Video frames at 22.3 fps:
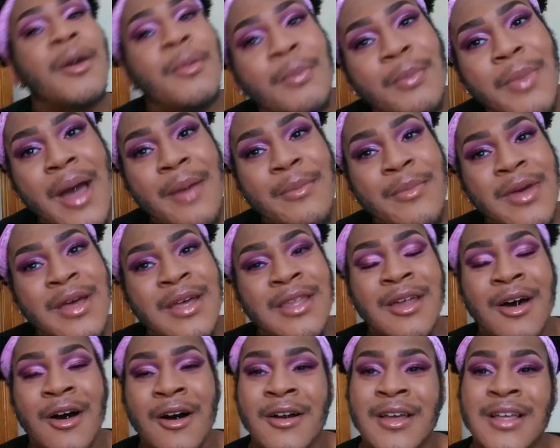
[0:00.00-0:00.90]
by
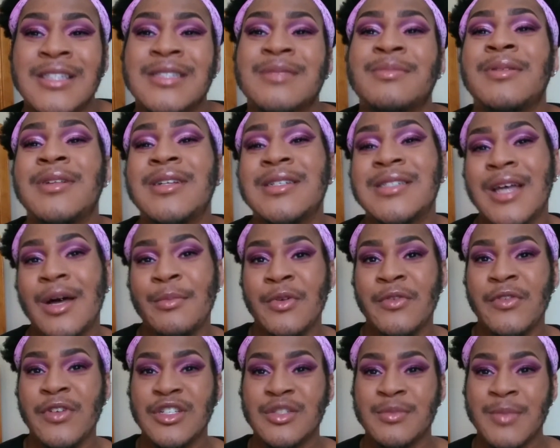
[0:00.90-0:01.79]
mid-August. Please help
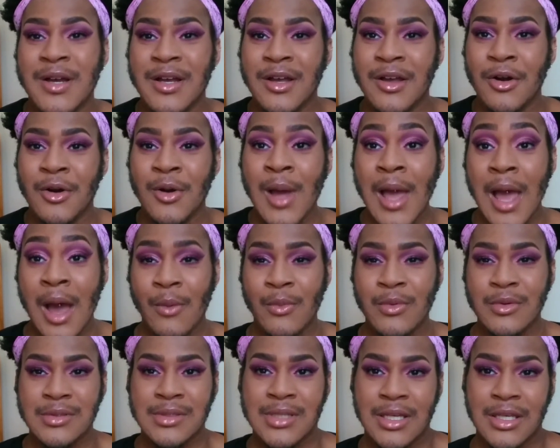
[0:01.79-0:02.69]
me reach my goal, and I
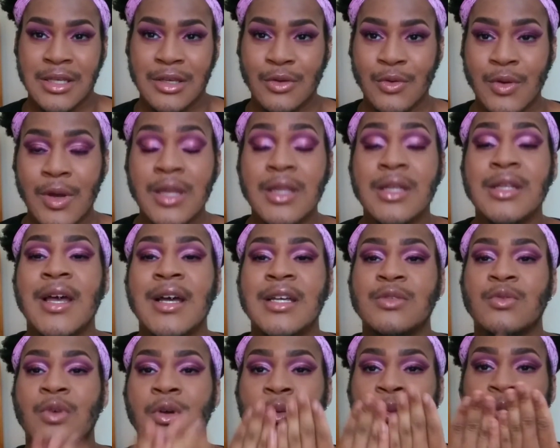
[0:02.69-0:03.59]
will see you in the
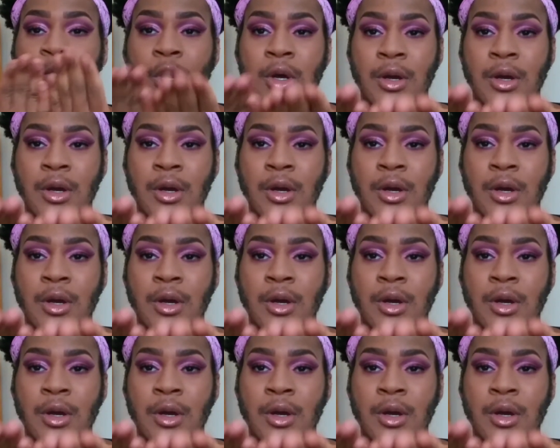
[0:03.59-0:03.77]
next one.